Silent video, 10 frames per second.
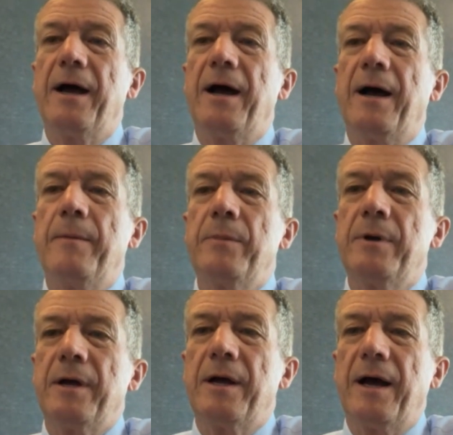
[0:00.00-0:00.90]

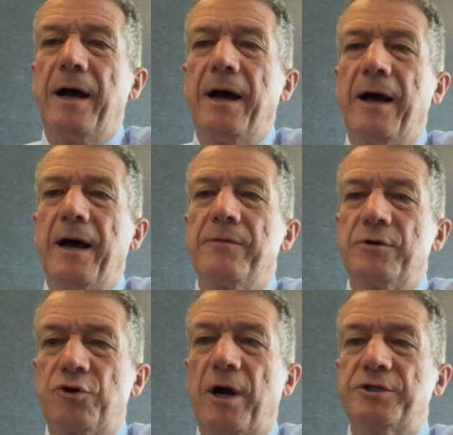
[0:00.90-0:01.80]
um, uh,
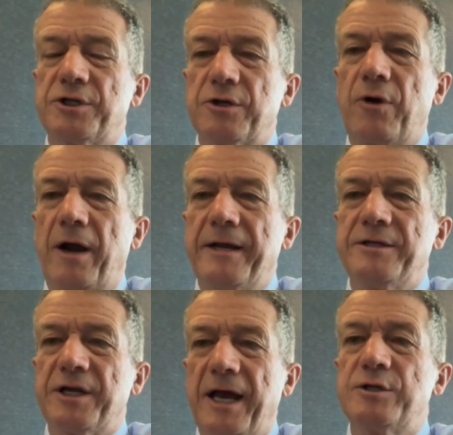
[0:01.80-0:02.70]
the trucks and the
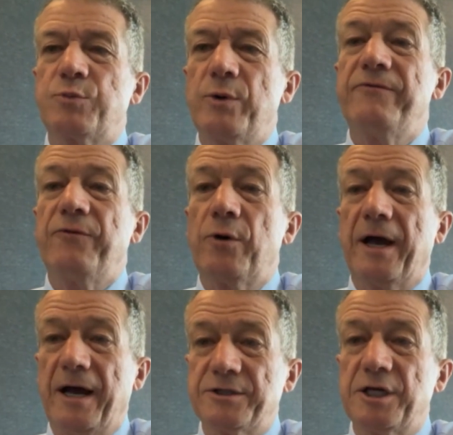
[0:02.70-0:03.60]
cranes, as we
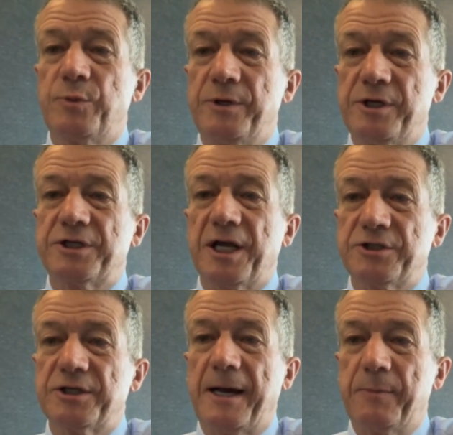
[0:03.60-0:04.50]
forecast, as we
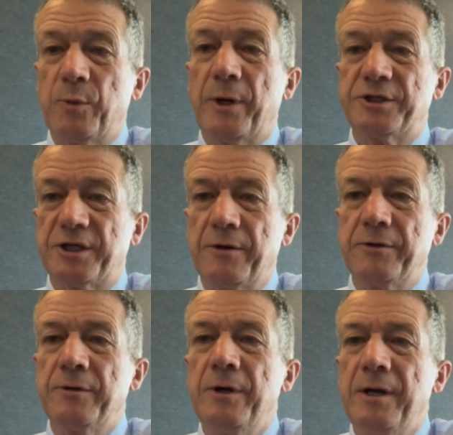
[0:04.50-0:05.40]
discussed a couple of weeks ago,
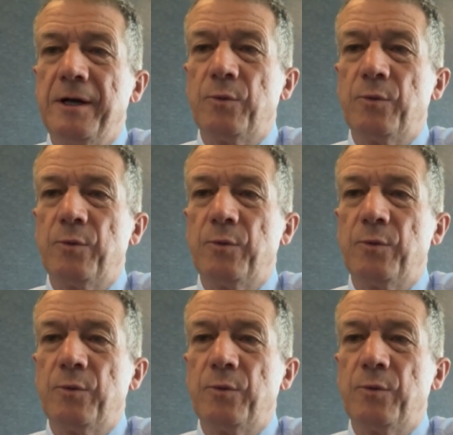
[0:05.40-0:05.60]
Neil,